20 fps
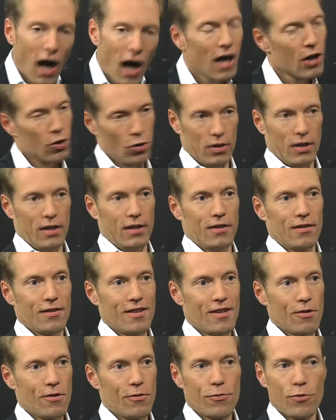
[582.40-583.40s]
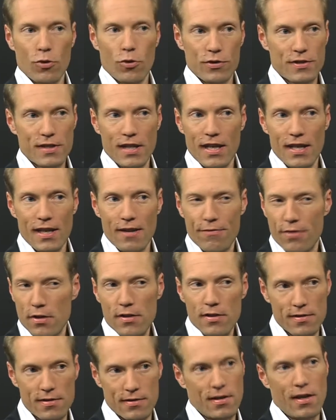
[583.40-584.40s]
are looking for, say, a
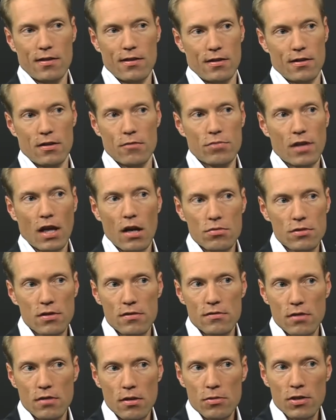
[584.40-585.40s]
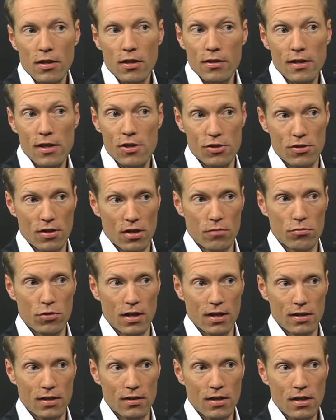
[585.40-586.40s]
very subtle and perhaps distributed lesion in the
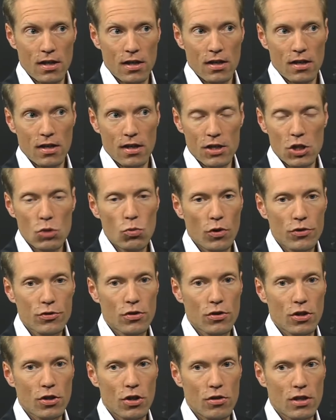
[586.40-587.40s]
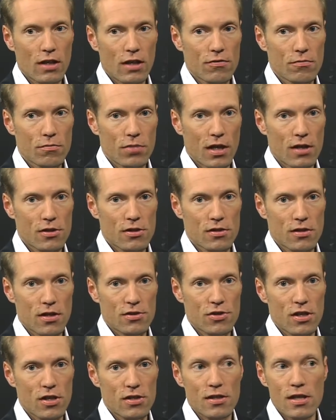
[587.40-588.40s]
brain, and you want to know in a given patient,
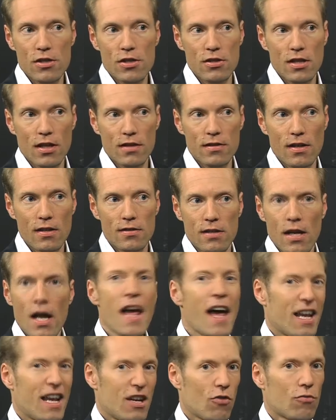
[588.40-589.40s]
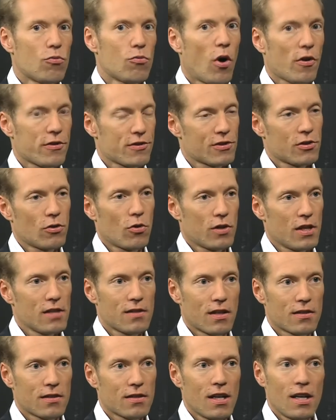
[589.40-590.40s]
does this lesion exist, and of what sort
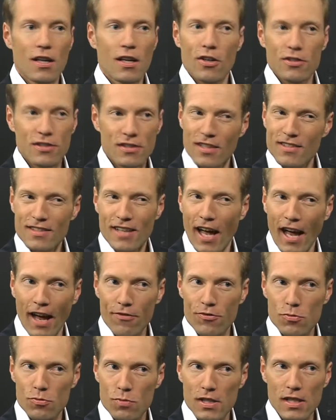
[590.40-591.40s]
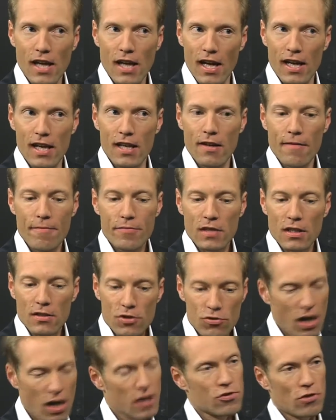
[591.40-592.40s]
is it? Because it doesn't have to be a
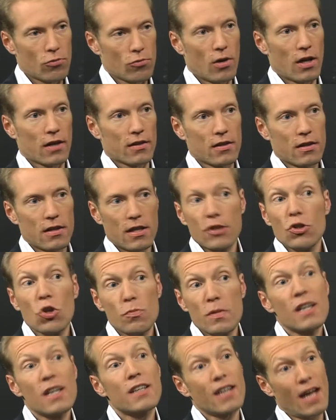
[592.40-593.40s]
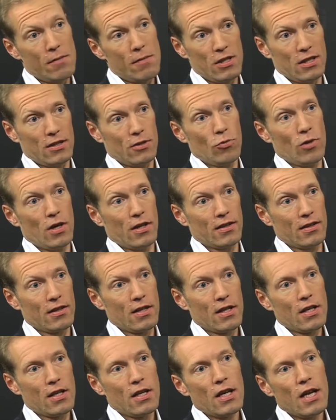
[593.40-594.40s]
structural one, it could be a chemical one.
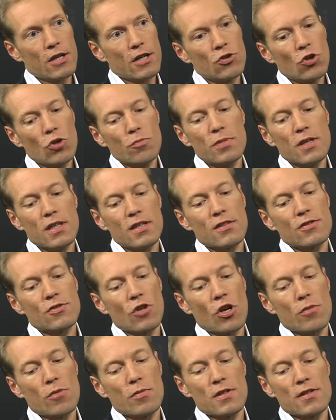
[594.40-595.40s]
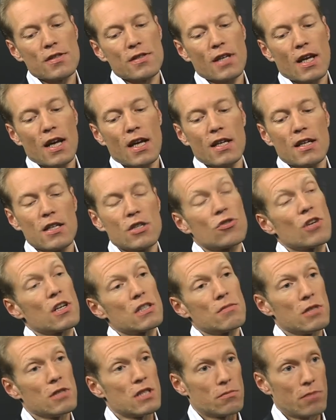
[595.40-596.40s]
It could be a disturbance, say, in
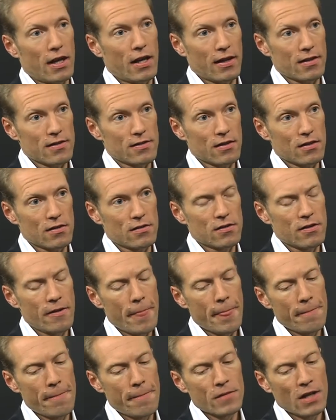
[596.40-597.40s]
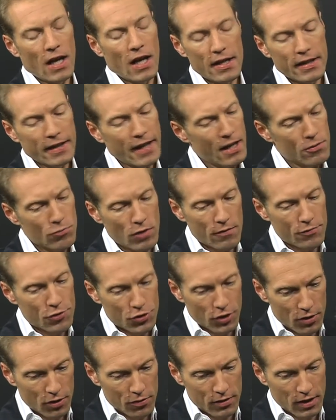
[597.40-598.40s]
transmitter balances. And again, we have
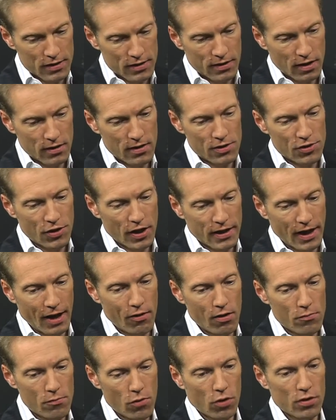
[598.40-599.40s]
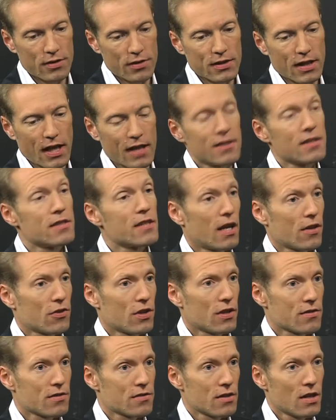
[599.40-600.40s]
shown in studies that our models can
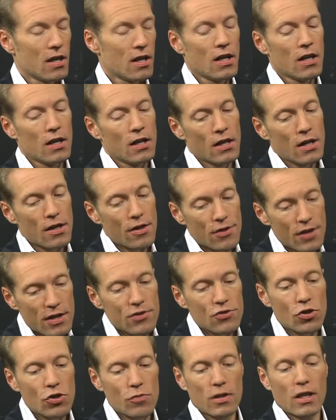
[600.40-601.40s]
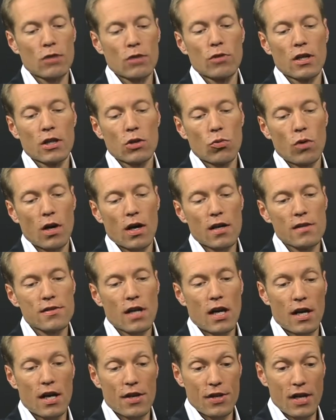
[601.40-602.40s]
detect this. This typically requires
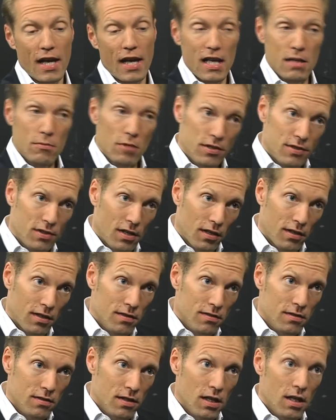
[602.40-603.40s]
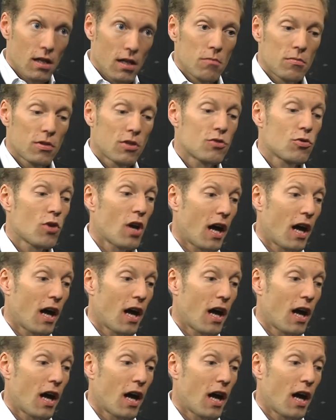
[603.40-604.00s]
either animal studies, because you